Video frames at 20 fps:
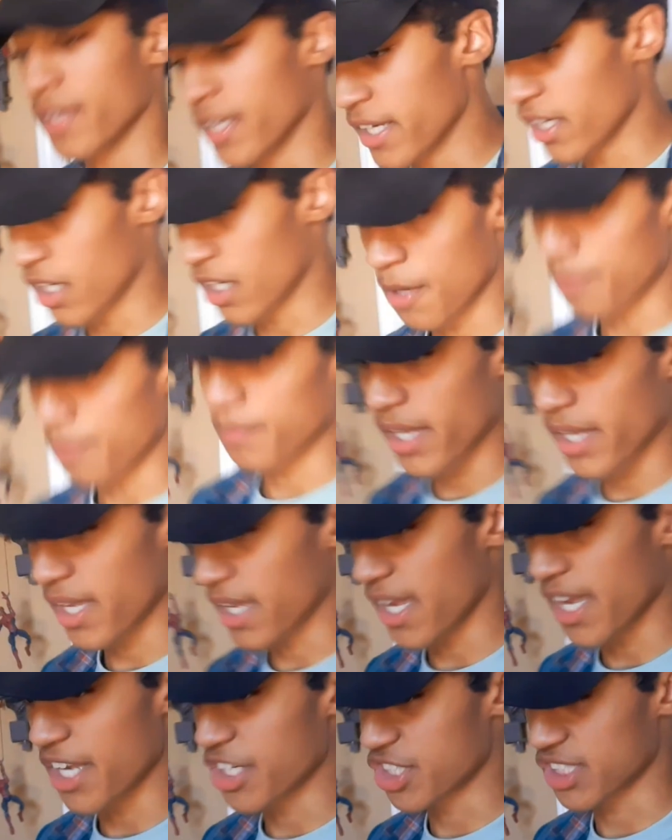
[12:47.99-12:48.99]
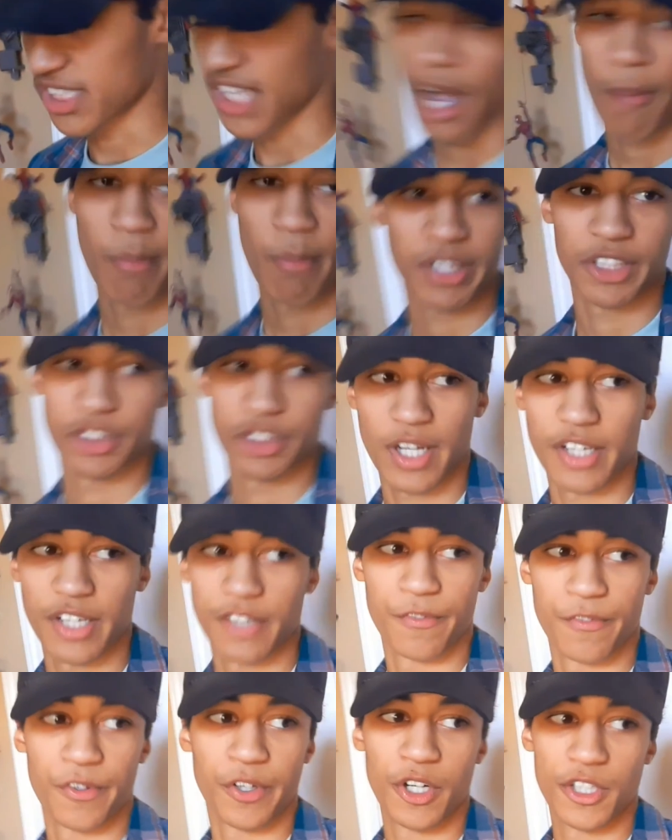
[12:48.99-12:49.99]
um, it, it just, I'm going to try
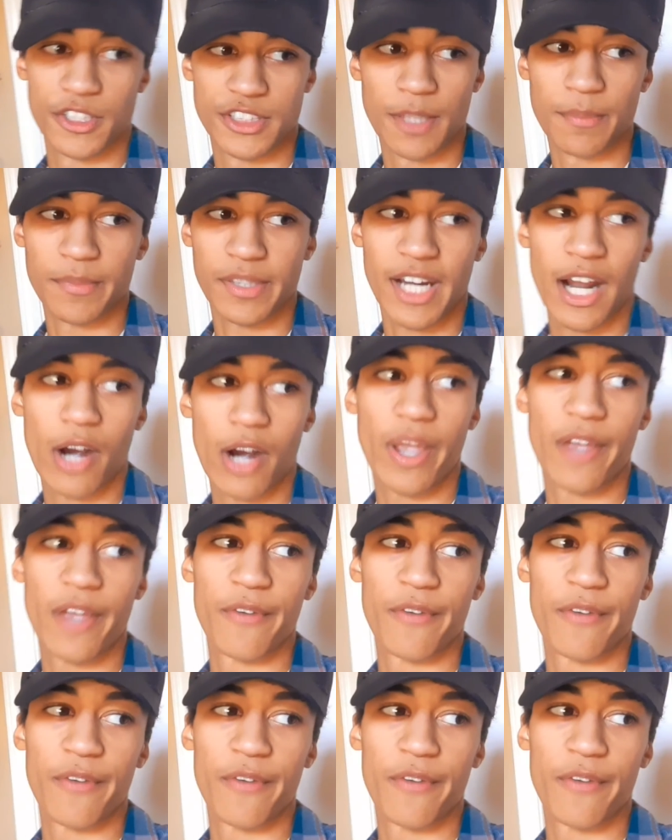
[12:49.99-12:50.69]
to figure something out.